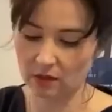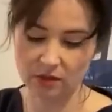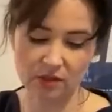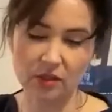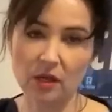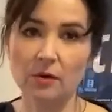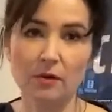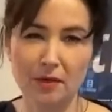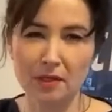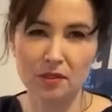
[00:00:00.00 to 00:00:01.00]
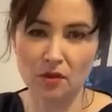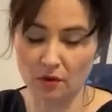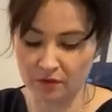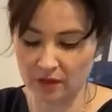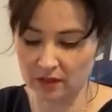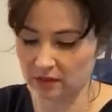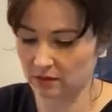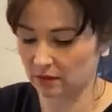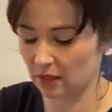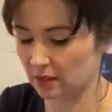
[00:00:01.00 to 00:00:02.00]
So lovely and soft, this,
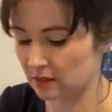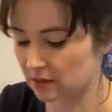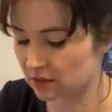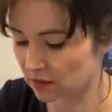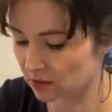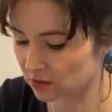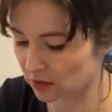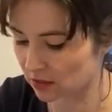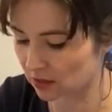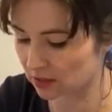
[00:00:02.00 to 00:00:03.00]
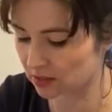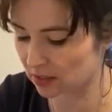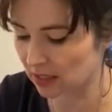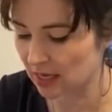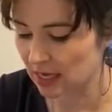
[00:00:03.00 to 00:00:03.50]
guys. It's such a nice thing.